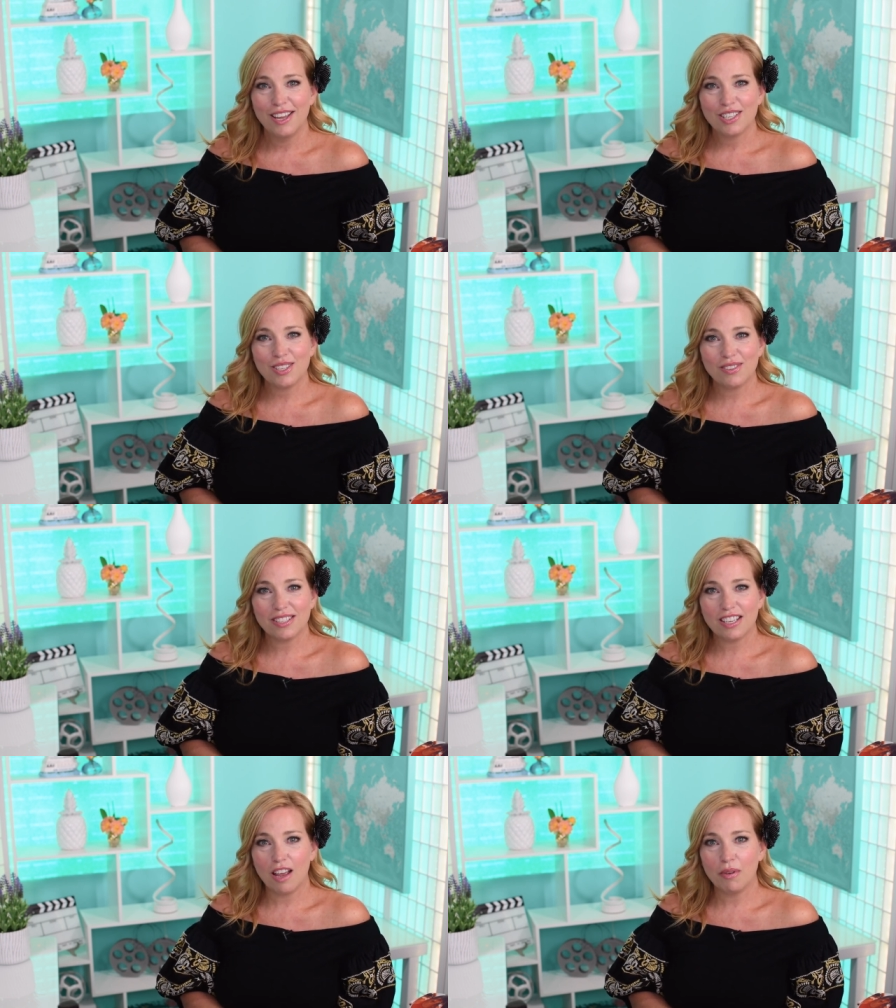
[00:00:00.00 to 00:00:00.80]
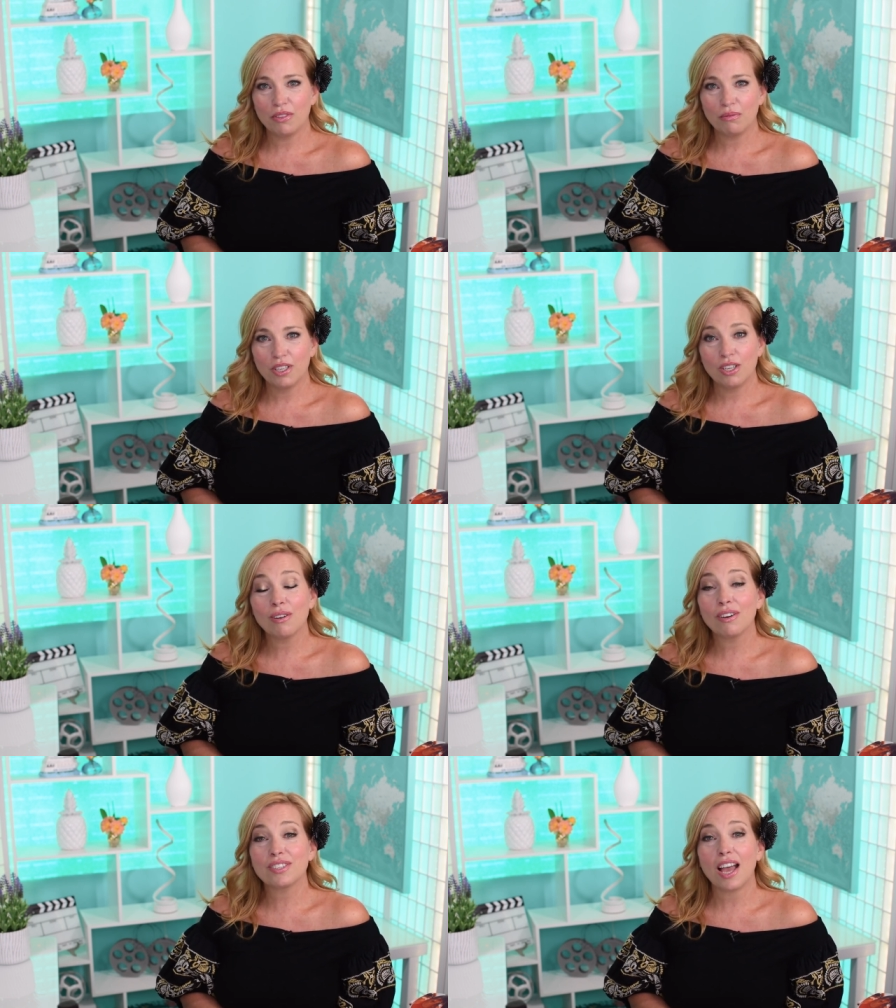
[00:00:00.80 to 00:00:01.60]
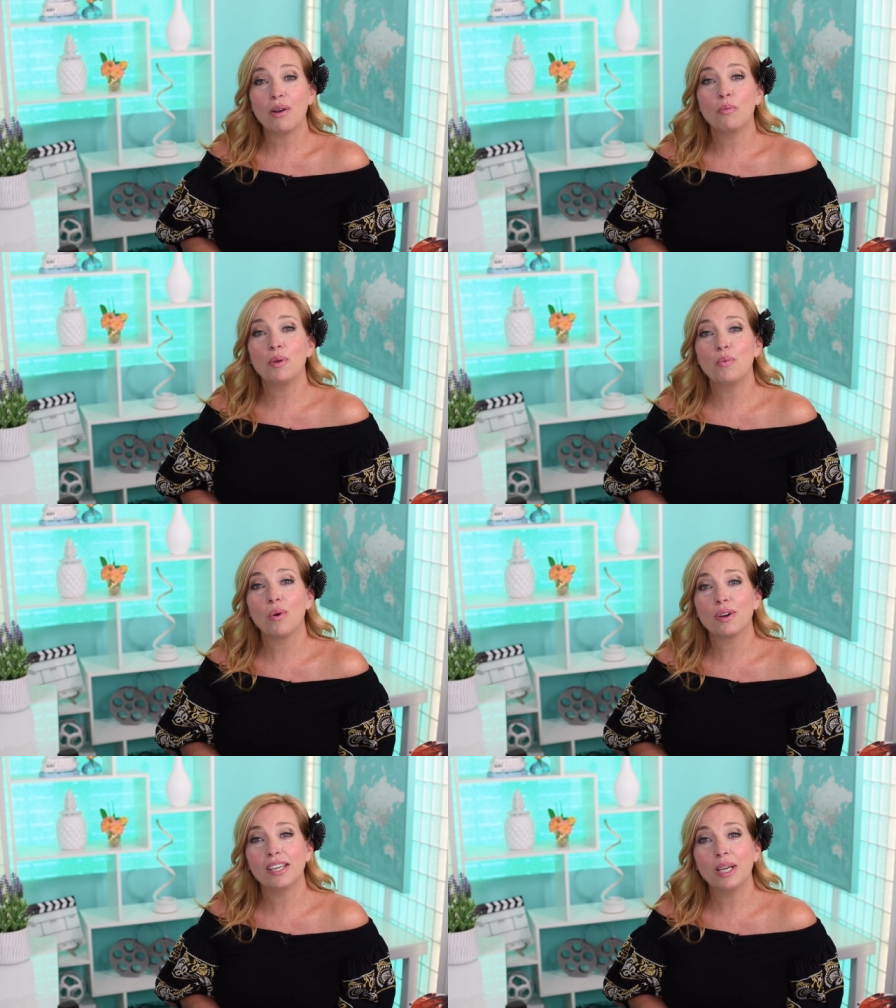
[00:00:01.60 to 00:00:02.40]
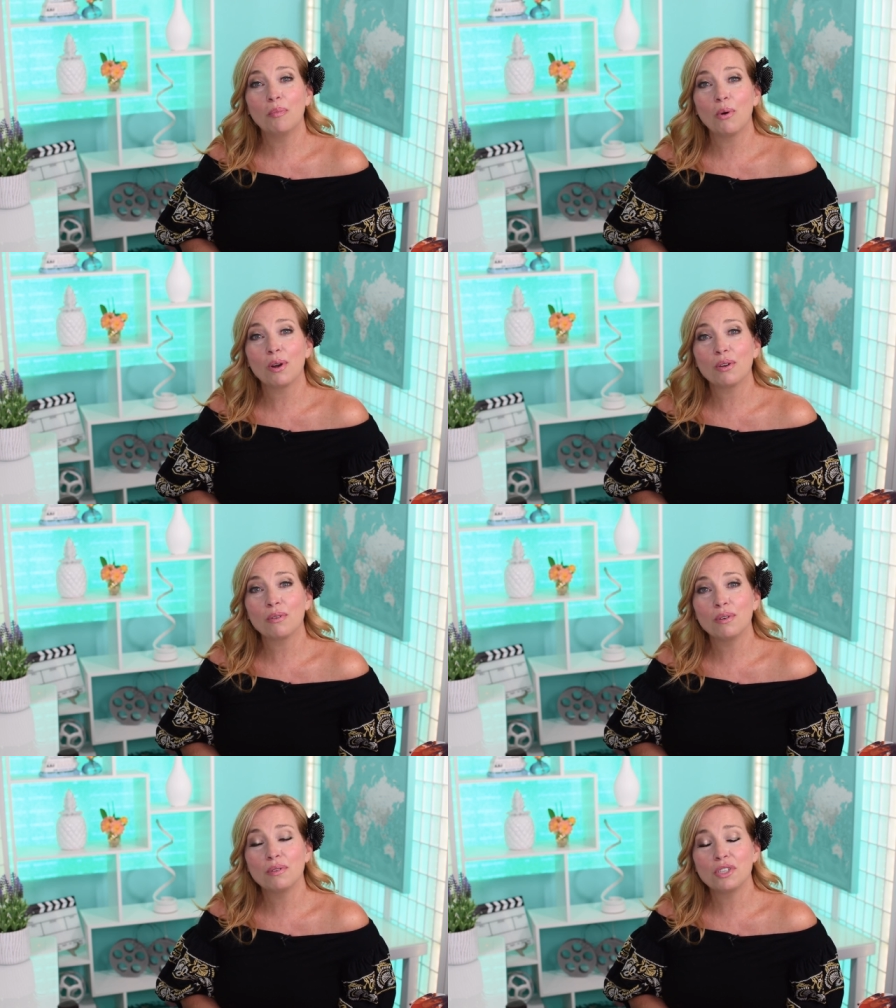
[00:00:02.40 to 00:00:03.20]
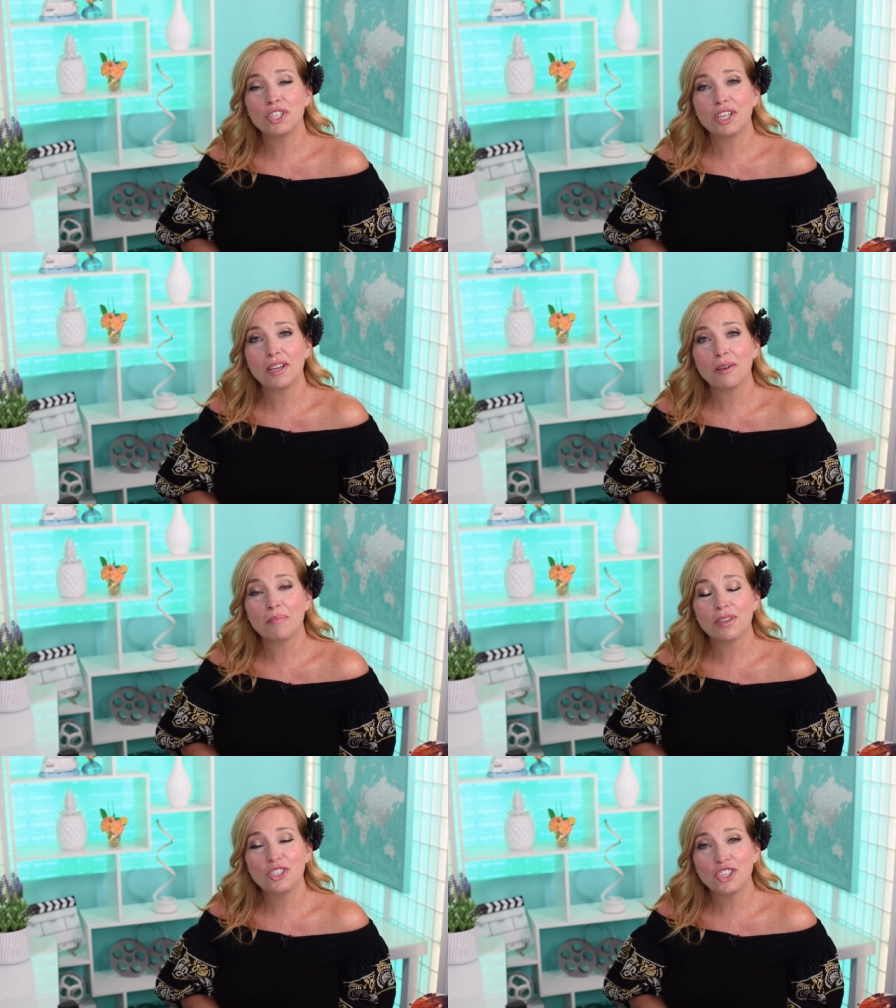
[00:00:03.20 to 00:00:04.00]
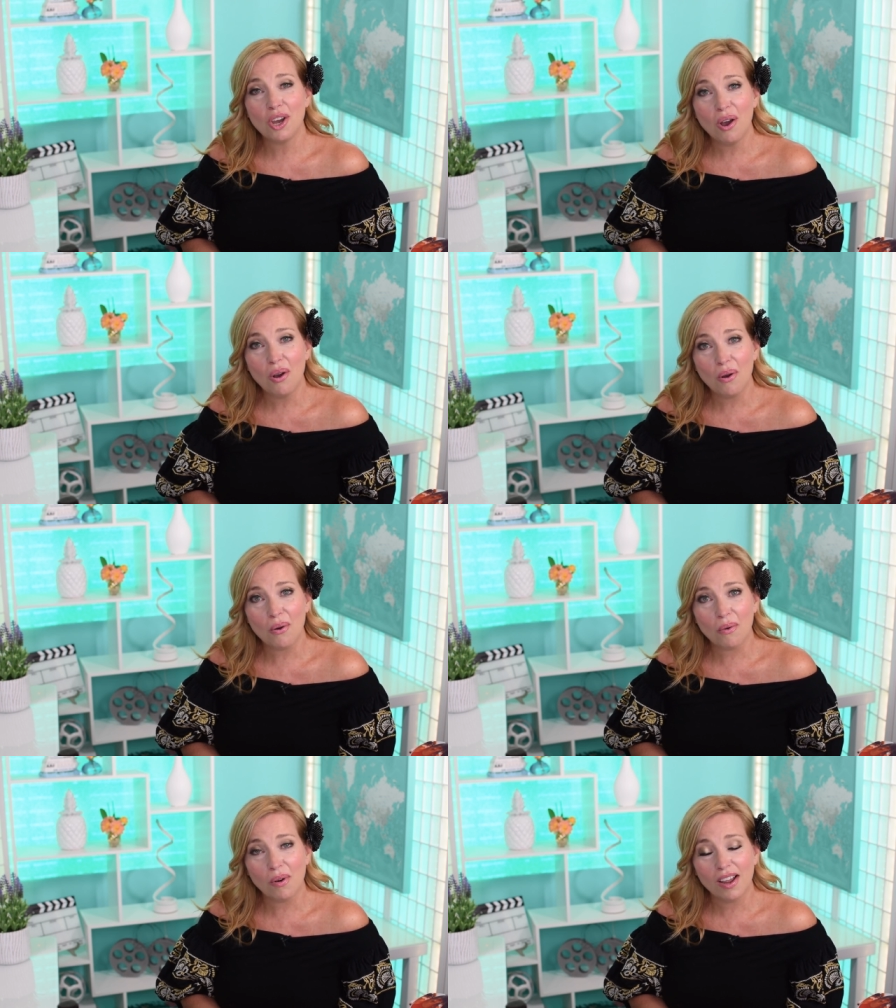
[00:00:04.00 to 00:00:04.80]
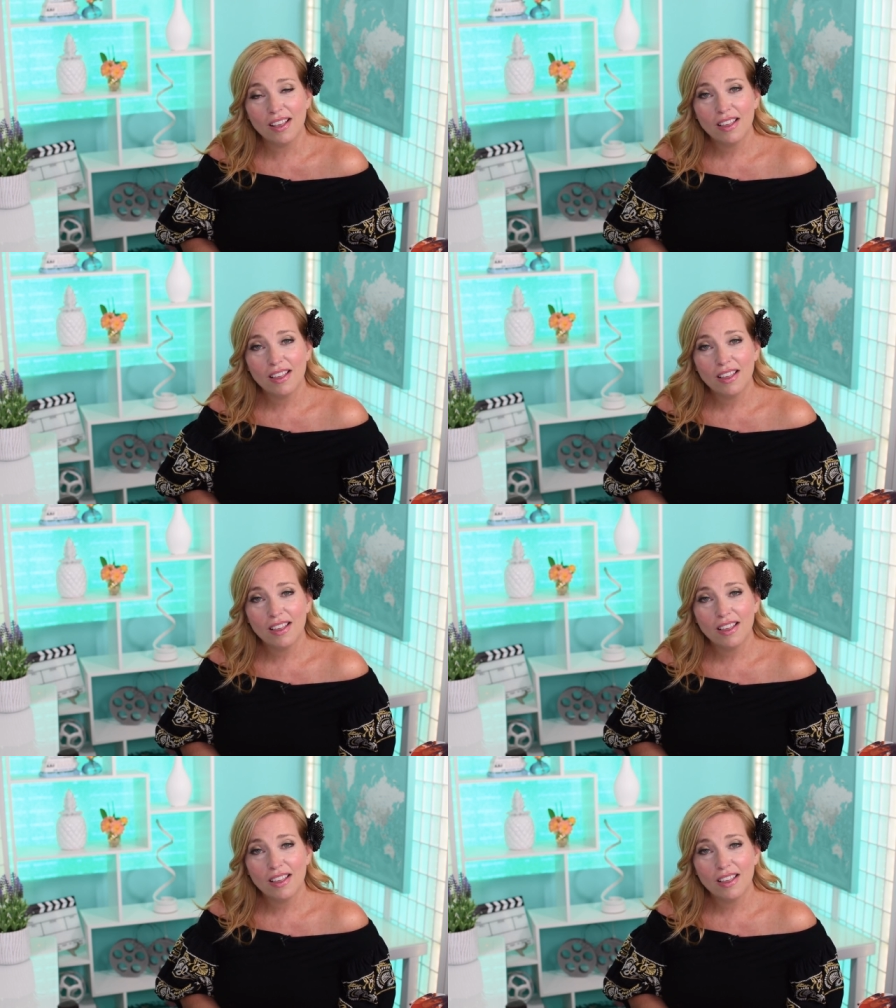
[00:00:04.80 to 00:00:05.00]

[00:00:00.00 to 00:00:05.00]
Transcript: So this time in three years, I will be working aboard a cruise ship. Joe,